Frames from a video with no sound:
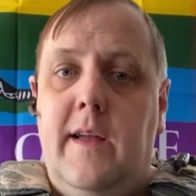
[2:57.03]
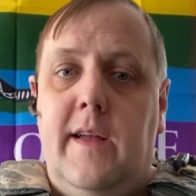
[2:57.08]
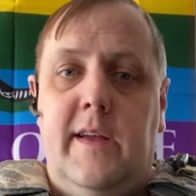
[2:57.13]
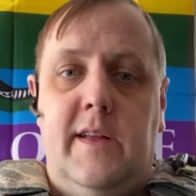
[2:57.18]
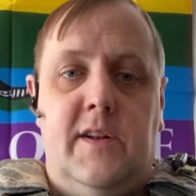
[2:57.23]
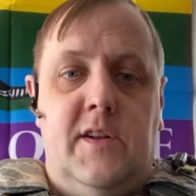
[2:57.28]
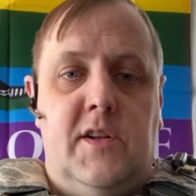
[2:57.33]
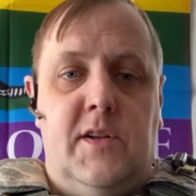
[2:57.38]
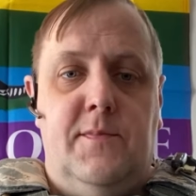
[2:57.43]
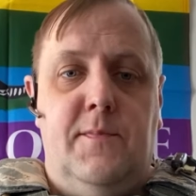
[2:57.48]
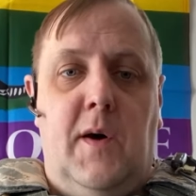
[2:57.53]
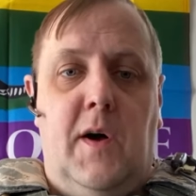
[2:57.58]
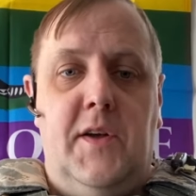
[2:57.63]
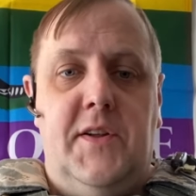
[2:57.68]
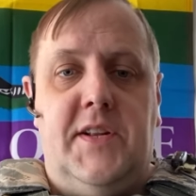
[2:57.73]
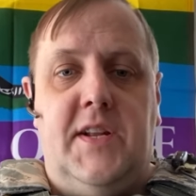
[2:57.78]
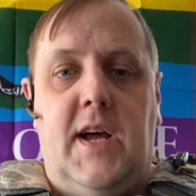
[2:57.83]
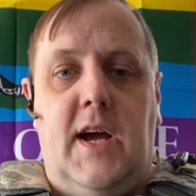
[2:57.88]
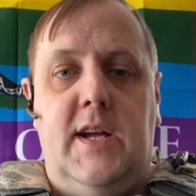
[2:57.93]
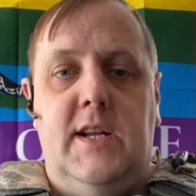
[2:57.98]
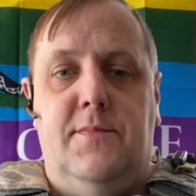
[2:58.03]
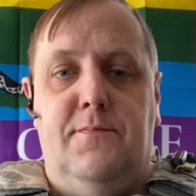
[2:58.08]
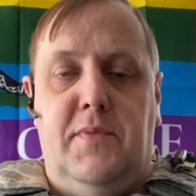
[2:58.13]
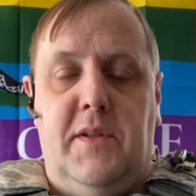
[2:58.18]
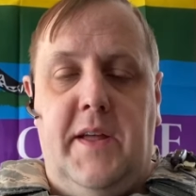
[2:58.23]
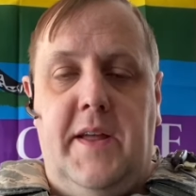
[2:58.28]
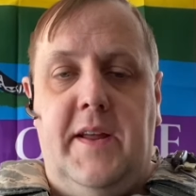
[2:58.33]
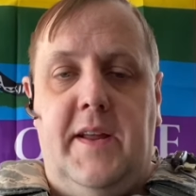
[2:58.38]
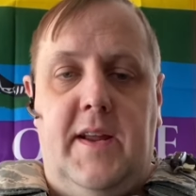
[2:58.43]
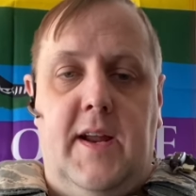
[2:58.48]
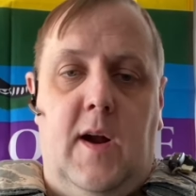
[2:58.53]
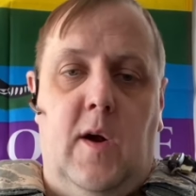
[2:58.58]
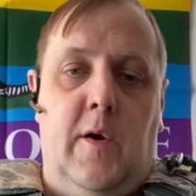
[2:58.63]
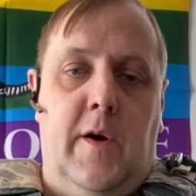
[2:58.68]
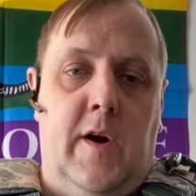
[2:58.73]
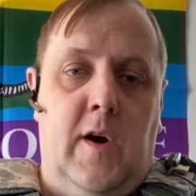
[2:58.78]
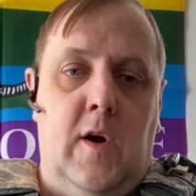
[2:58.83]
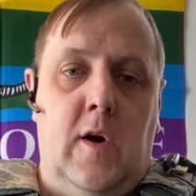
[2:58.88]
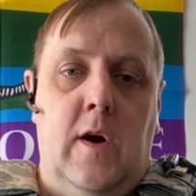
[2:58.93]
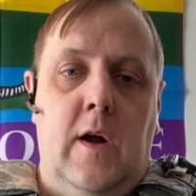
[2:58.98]
In a small-sized plate
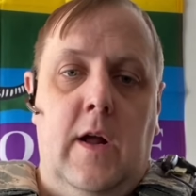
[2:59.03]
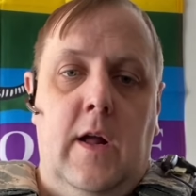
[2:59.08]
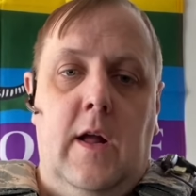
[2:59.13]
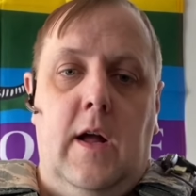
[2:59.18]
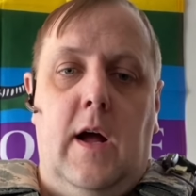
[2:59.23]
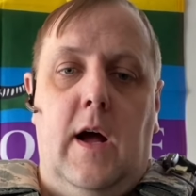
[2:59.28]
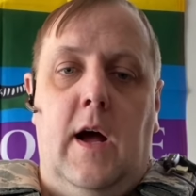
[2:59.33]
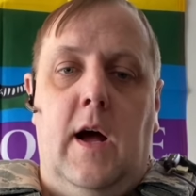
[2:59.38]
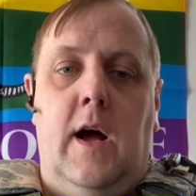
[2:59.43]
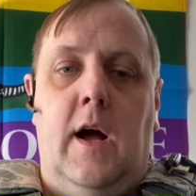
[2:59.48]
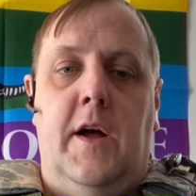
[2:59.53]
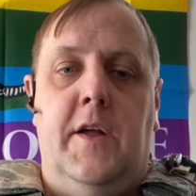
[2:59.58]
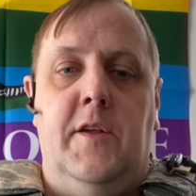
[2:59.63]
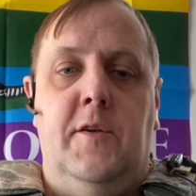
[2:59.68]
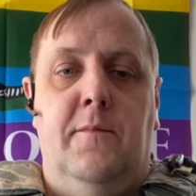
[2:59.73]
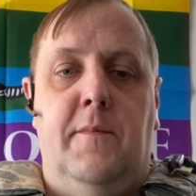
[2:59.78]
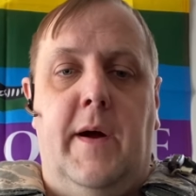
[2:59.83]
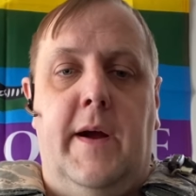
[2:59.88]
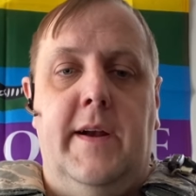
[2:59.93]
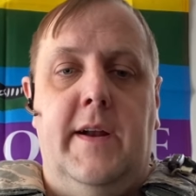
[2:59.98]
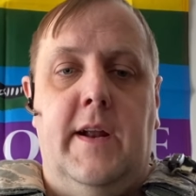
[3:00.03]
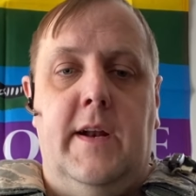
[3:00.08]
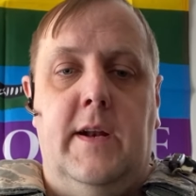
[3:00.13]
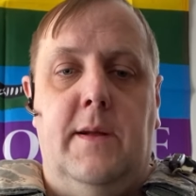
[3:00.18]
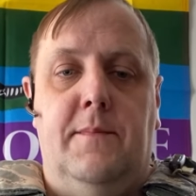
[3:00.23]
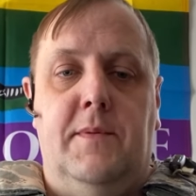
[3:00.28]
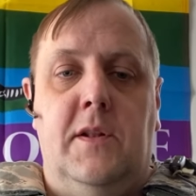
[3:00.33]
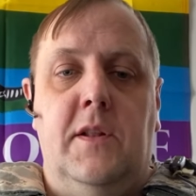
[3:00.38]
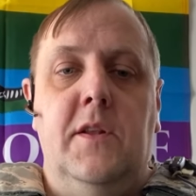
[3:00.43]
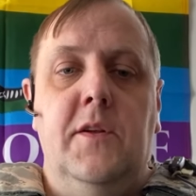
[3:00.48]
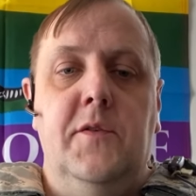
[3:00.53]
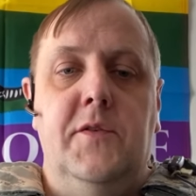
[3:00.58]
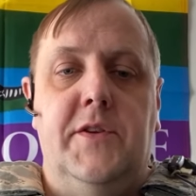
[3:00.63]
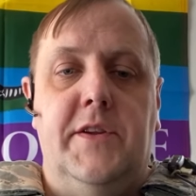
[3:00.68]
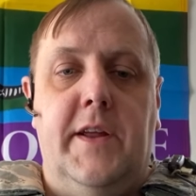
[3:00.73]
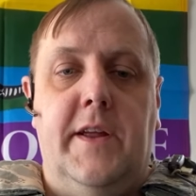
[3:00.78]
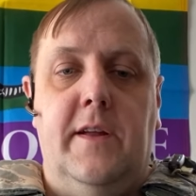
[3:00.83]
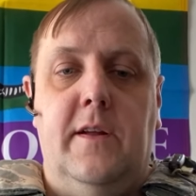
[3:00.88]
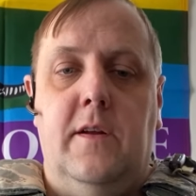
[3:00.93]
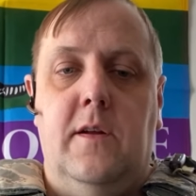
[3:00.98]
carrier, uh, you might end up
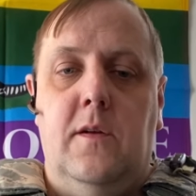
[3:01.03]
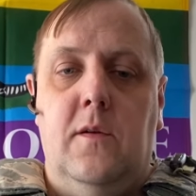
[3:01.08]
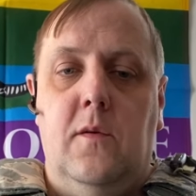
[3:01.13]
losing